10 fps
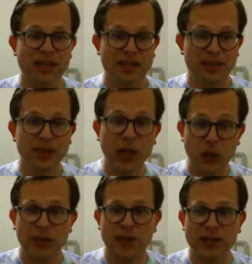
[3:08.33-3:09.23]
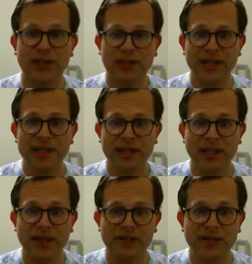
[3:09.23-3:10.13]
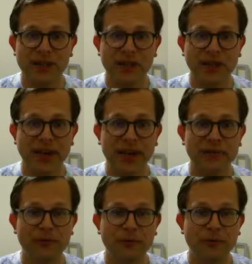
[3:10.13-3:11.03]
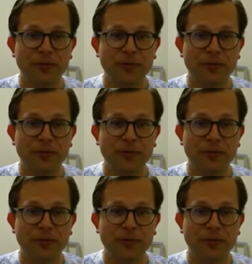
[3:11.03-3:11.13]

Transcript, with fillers: lower, slightly to the left on the graph.